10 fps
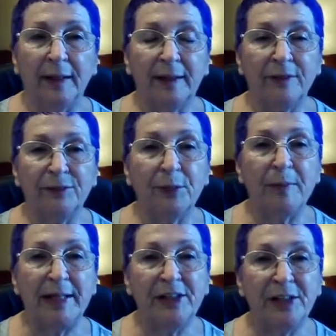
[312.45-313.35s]

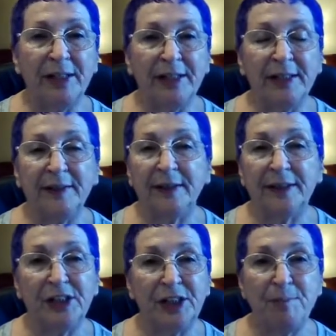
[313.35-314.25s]
information into the
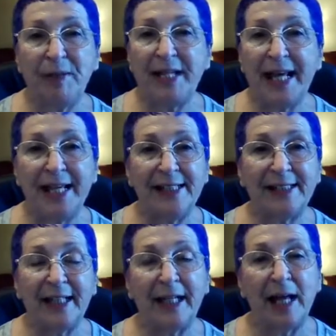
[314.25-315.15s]
GPS
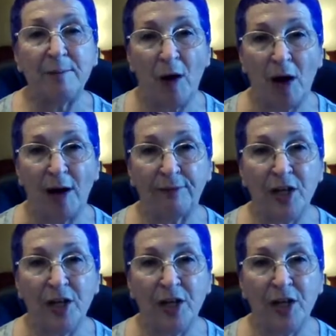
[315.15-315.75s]
and I'm off.